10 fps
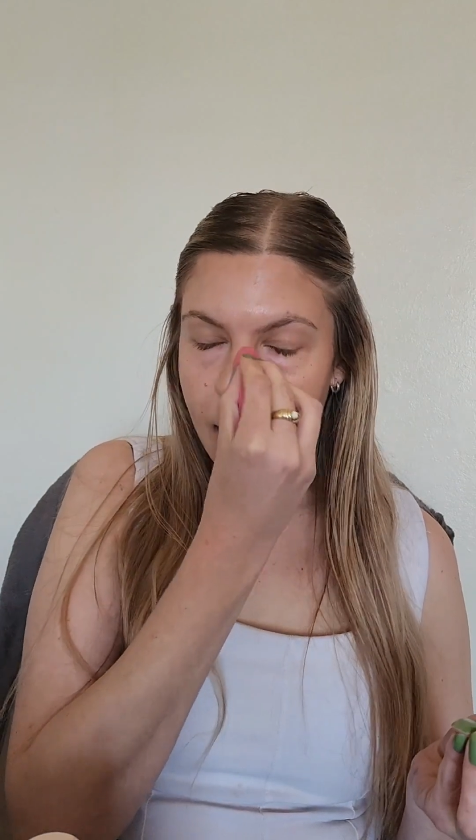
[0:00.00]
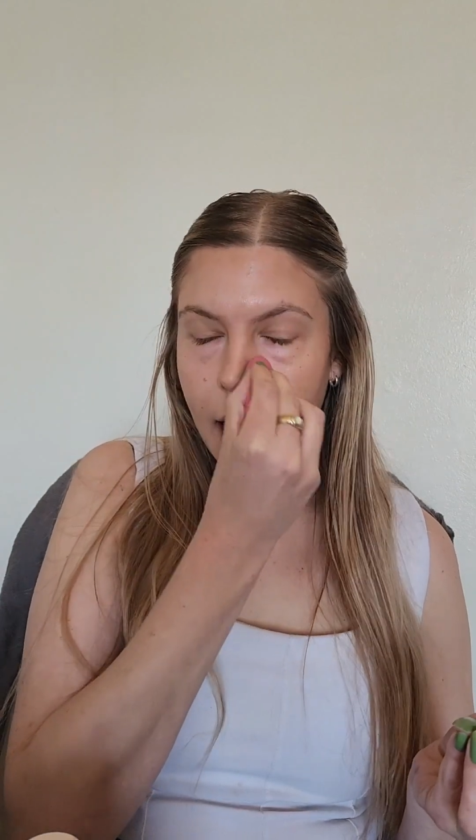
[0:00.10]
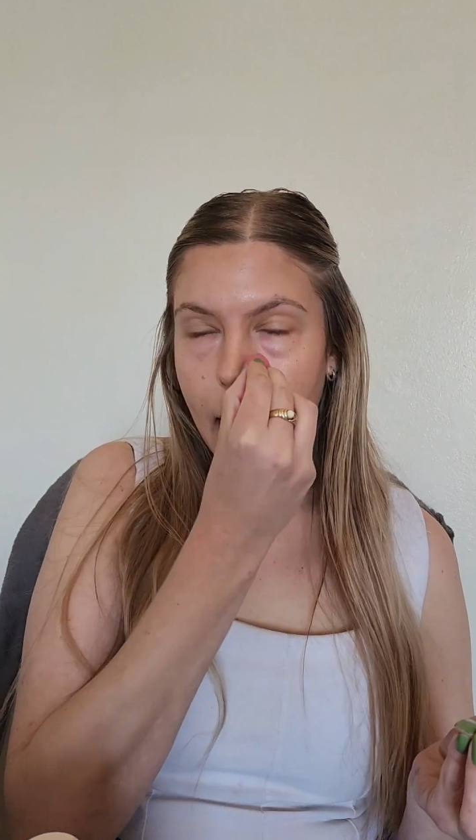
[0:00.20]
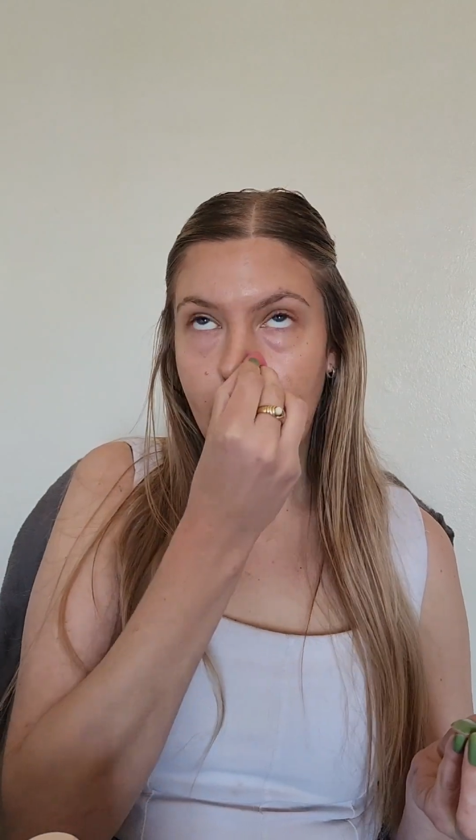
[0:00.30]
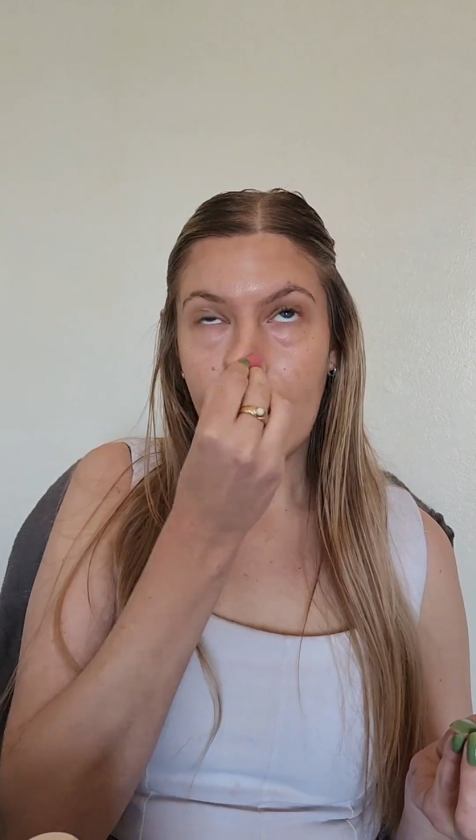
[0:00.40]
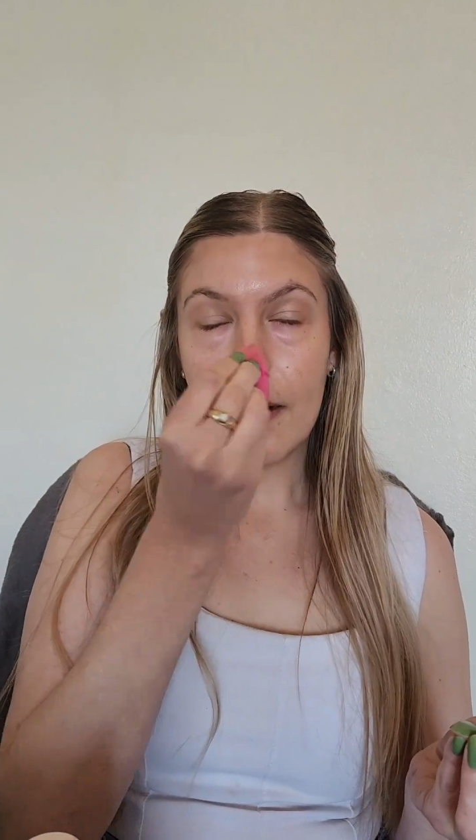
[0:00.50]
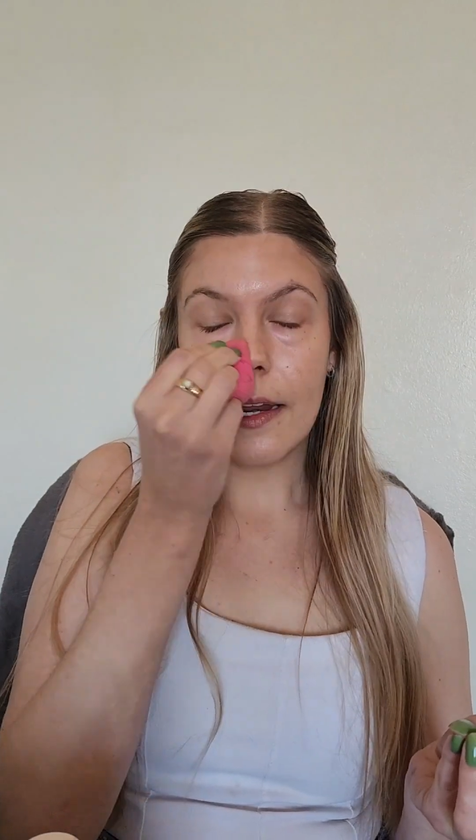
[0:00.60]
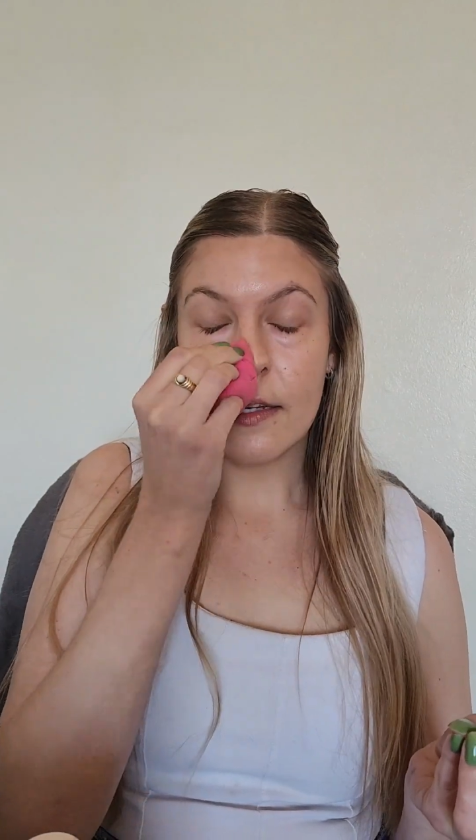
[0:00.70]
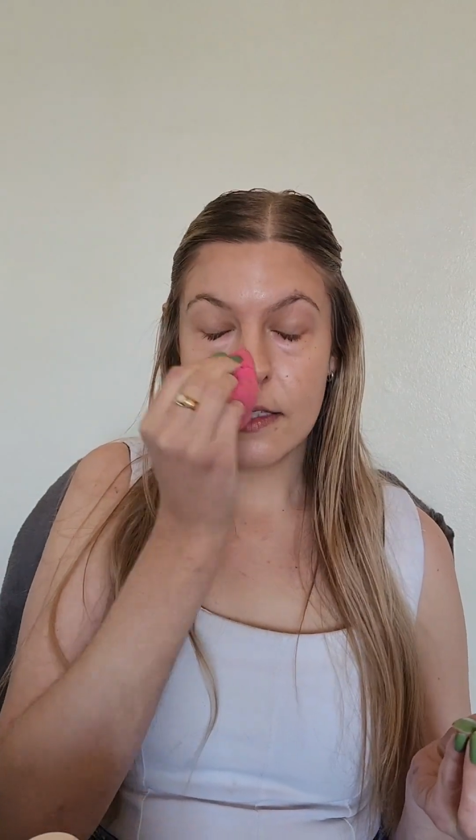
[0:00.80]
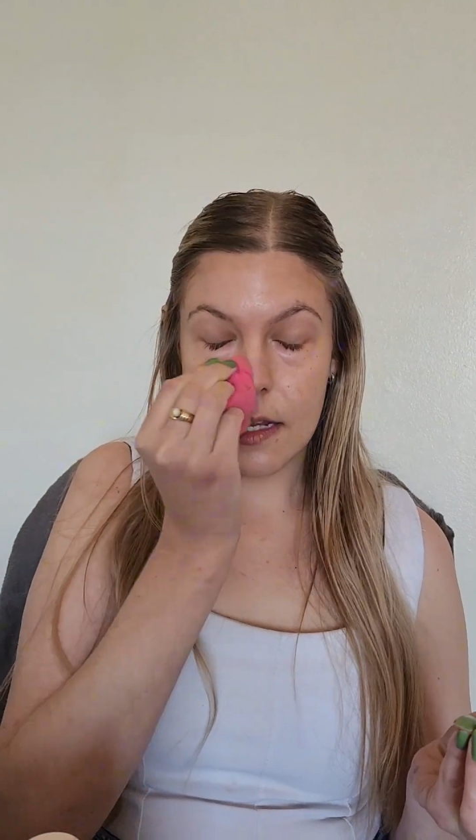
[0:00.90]
and
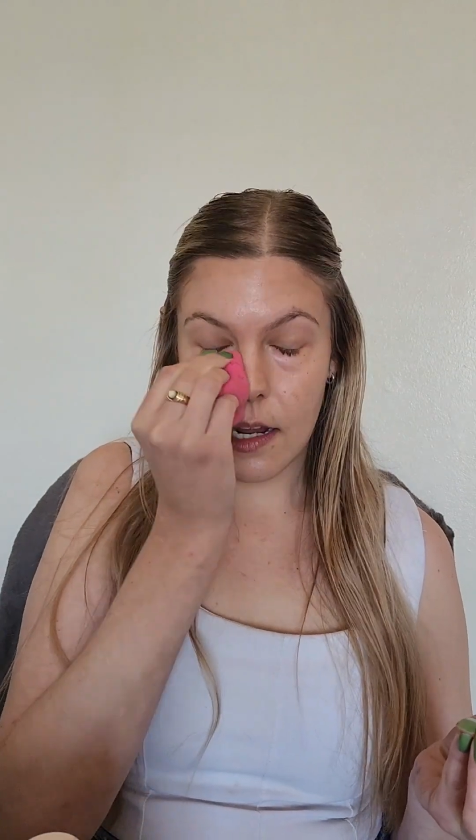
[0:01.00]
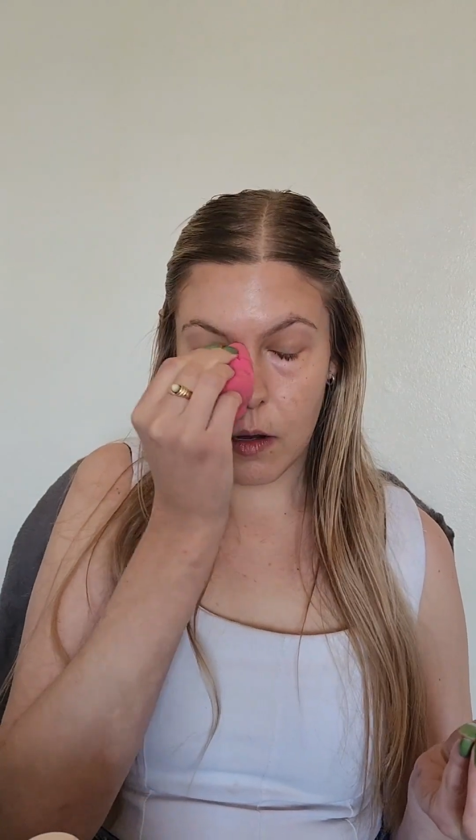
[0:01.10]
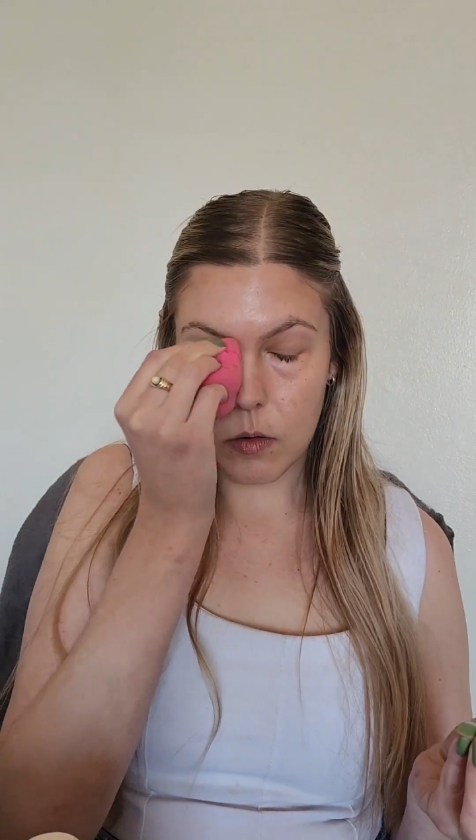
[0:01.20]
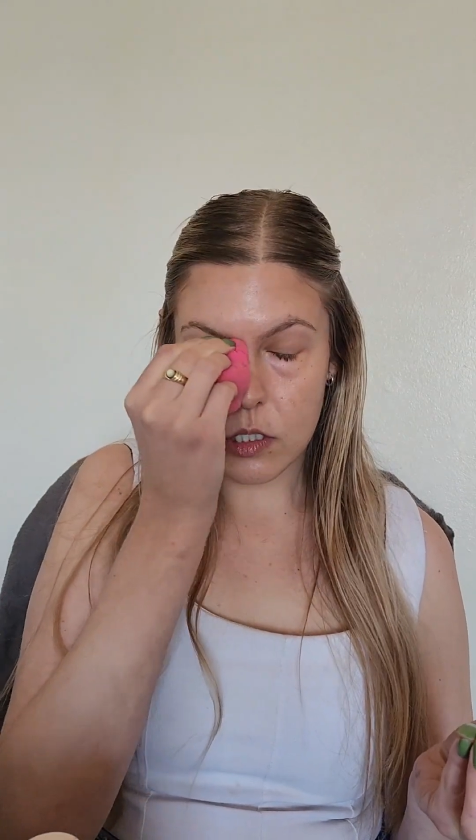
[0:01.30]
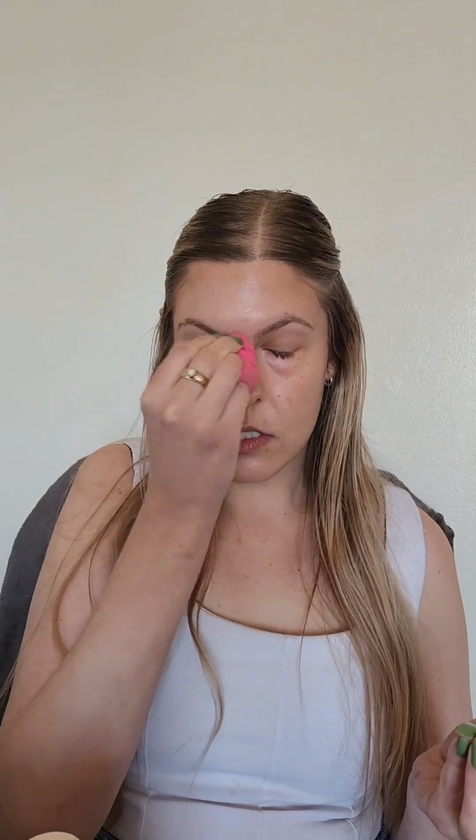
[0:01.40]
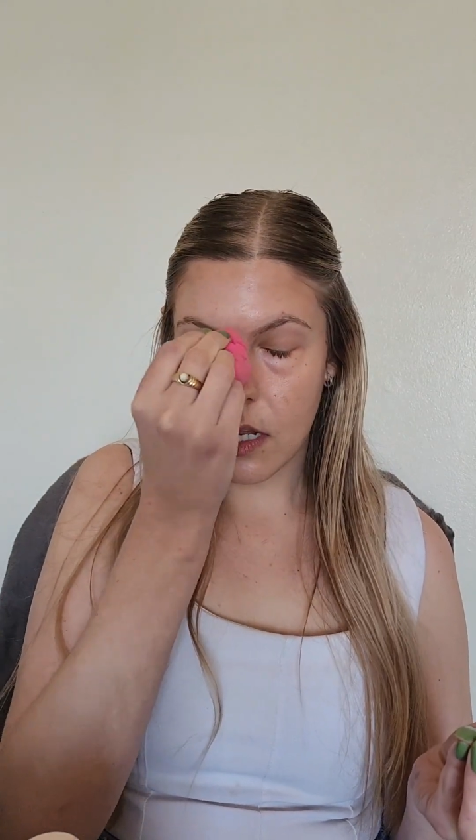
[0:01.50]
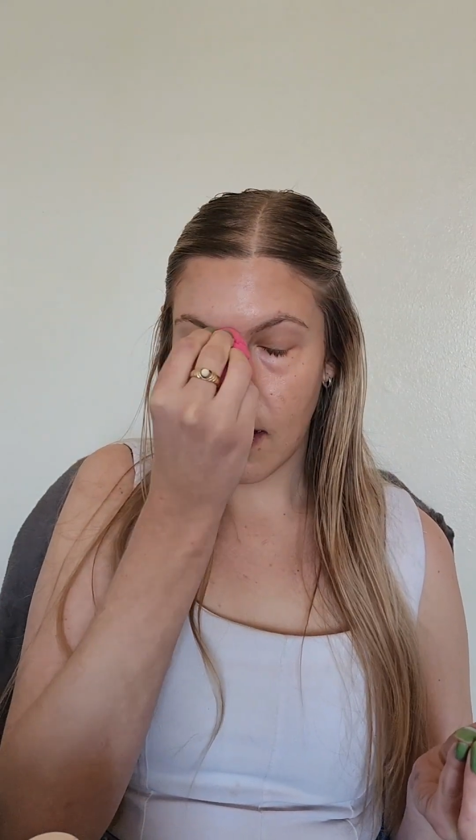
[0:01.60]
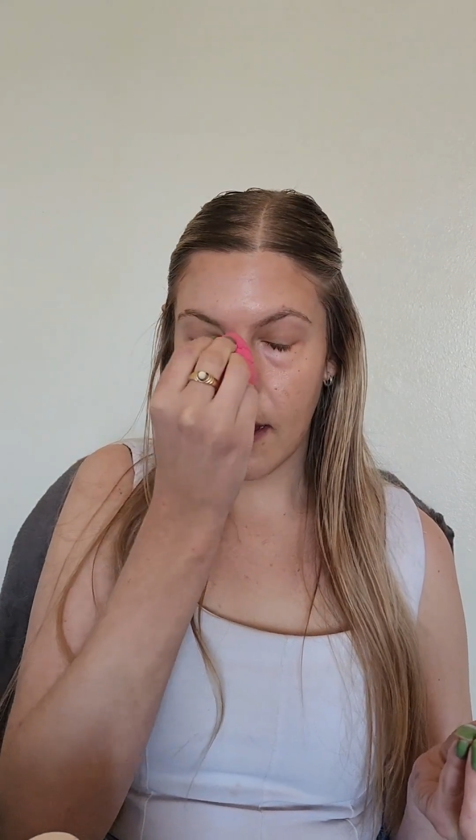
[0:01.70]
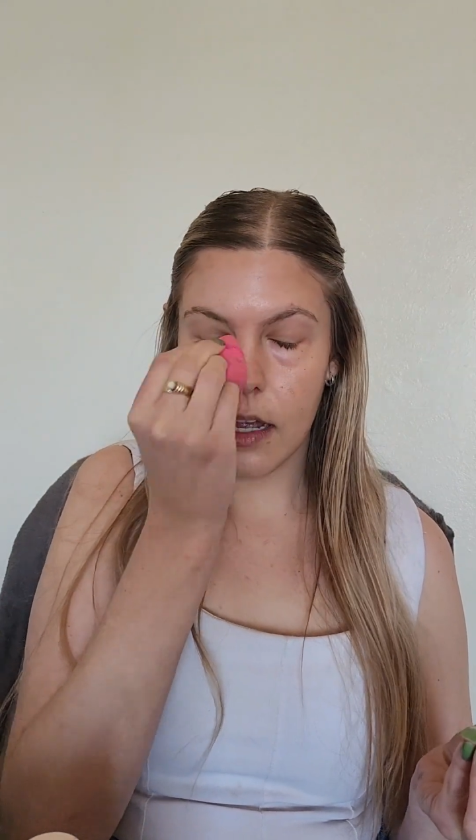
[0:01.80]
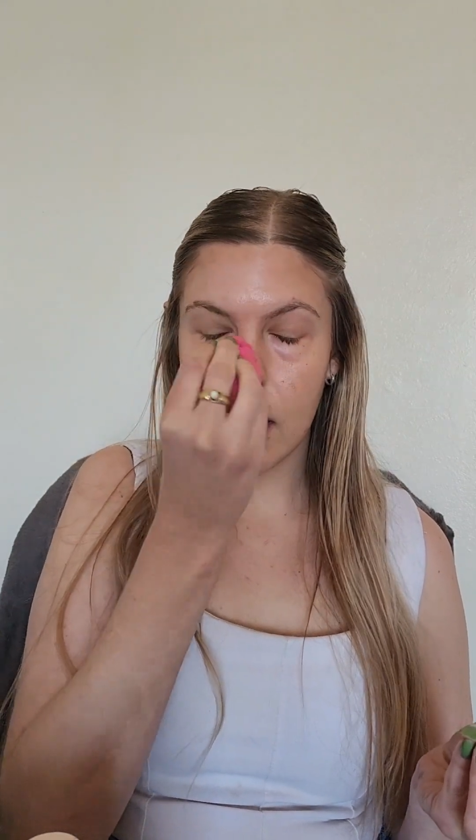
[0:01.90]
yesterday I was just
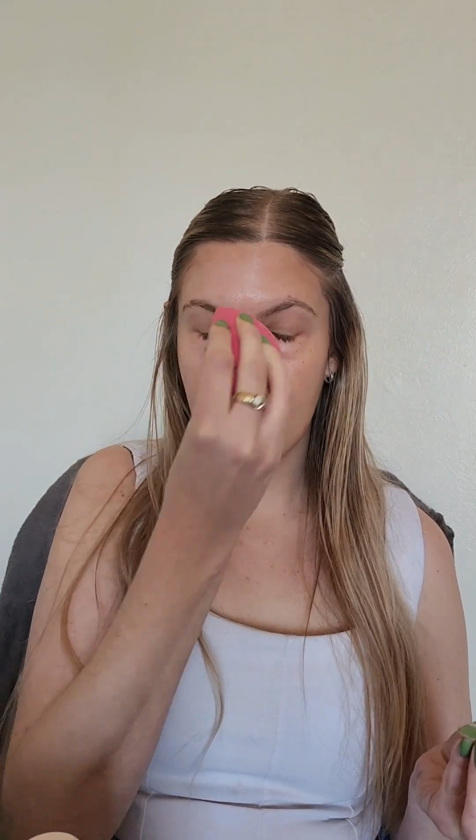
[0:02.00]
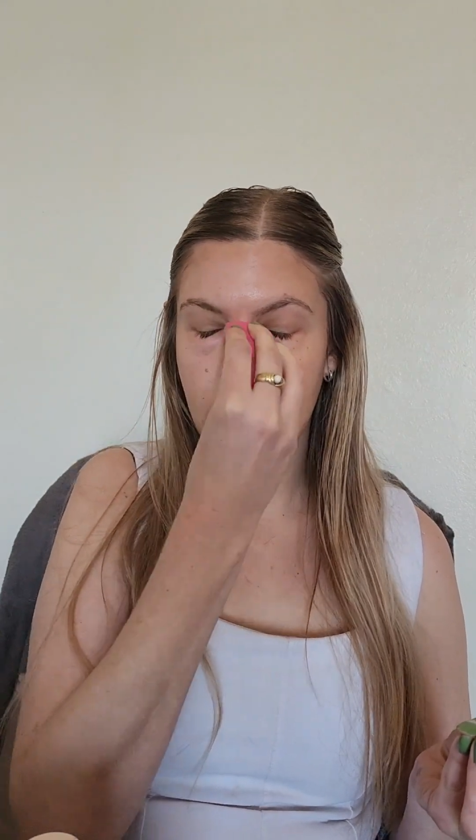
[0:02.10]
like